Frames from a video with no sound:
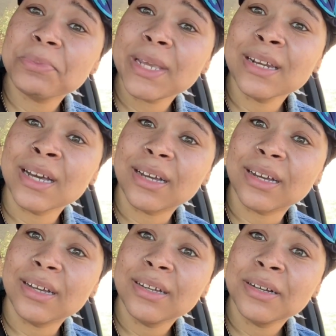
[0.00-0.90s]
beating
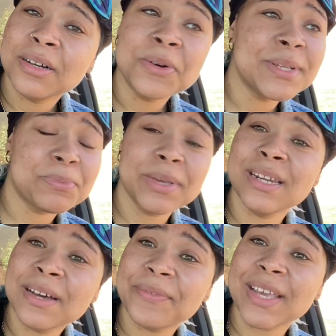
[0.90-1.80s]
her? Who is
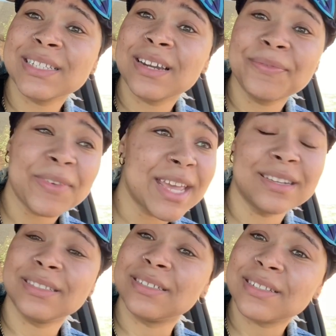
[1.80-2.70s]
beating her face and her
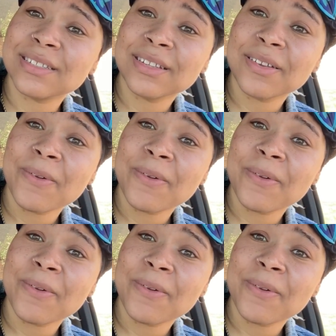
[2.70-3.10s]
fingers?